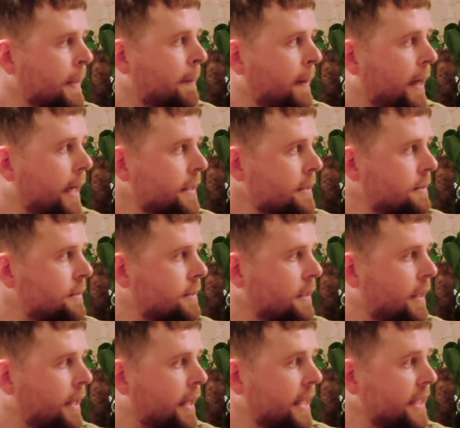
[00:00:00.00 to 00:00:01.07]
and
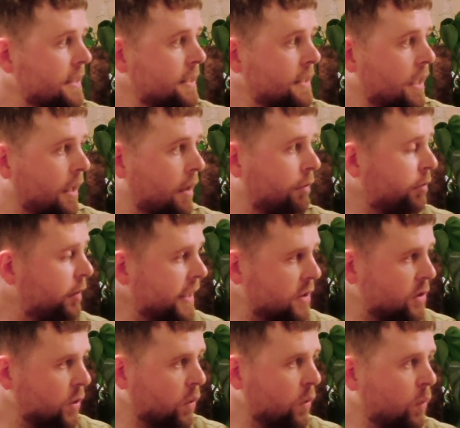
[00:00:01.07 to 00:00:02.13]
it's a free
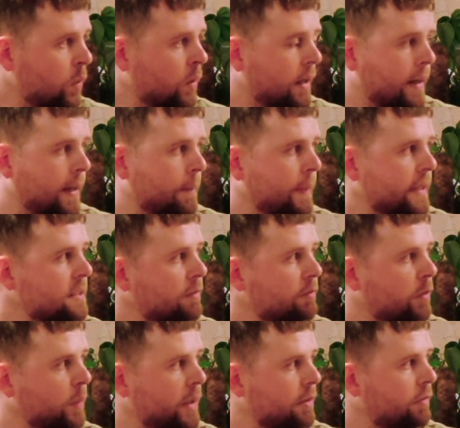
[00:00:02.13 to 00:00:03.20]
tool. It's
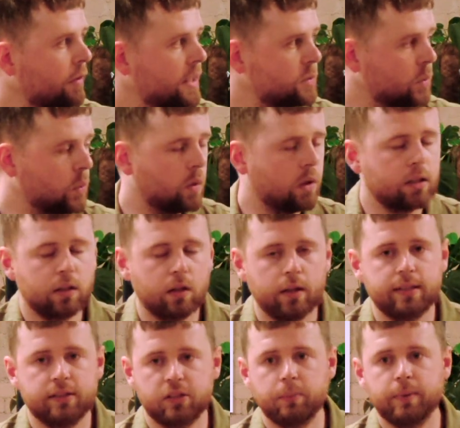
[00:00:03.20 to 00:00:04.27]
something we advise all our
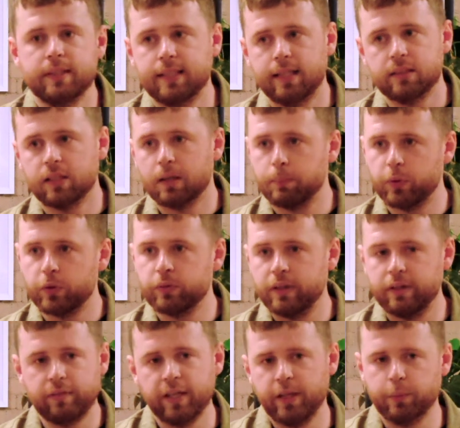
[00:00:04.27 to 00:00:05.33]
clients to be set up on.
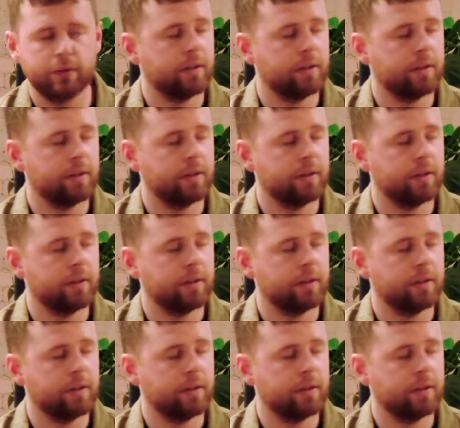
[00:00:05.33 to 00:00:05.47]
If anyone